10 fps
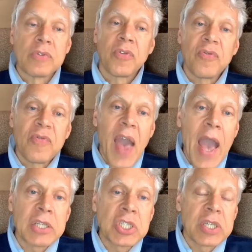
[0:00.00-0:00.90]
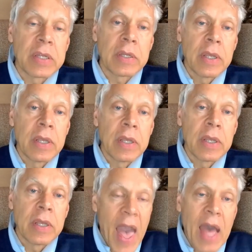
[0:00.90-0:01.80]
was fashion
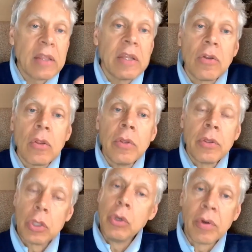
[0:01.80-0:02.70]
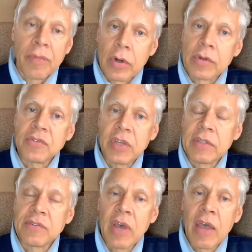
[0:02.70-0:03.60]
that little universe
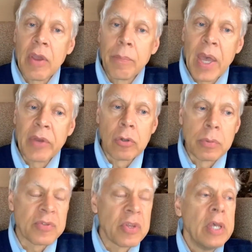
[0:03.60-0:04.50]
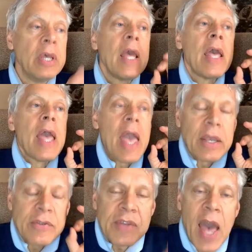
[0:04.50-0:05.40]
inside their bedrooms
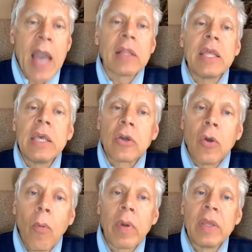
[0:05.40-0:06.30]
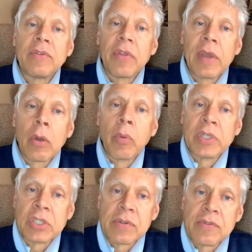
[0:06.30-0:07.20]
exactly according to their
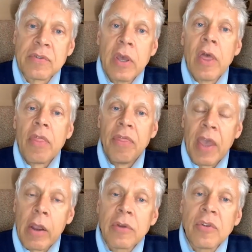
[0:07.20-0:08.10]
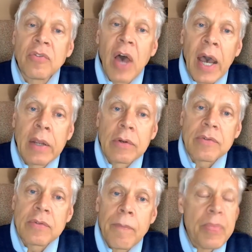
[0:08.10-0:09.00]
wishes, their
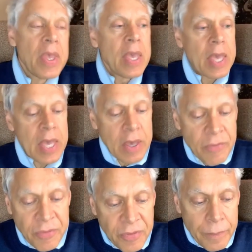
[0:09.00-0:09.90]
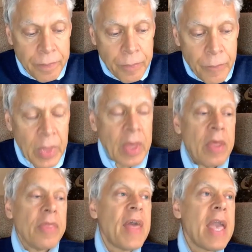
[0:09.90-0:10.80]
desires. If they
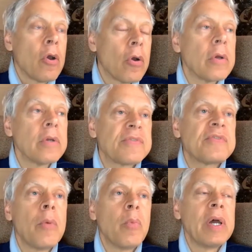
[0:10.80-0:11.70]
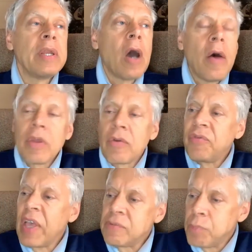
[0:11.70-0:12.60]
heard someone on their
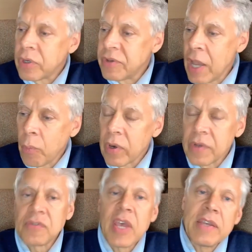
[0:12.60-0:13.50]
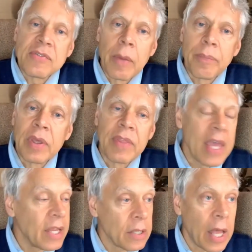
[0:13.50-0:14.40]
Facebook network say something they
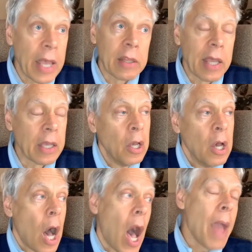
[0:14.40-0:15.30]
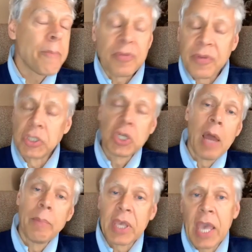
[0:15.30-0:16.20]
didn't like, like, I prefer
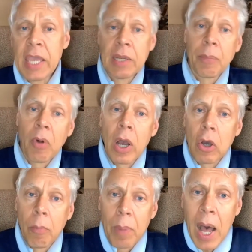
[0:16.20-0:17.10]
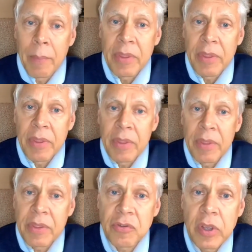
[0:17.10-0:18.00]
John McCain to Barack Obama
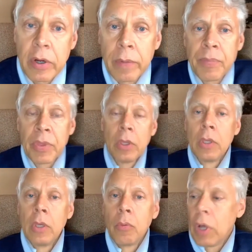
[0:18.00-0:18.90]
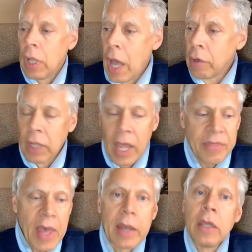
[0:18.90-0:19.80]
this year. Well, I don't like
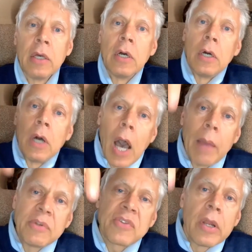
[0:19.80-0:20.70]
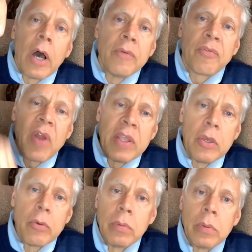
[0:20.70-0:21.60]
that. I'm just going to unfriend
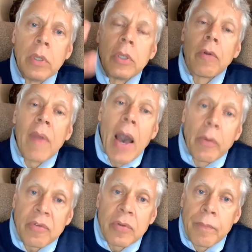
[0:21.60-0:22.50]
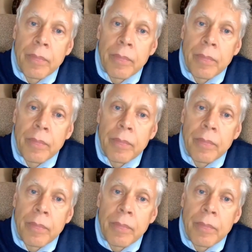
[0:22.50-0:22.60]
you. You're out.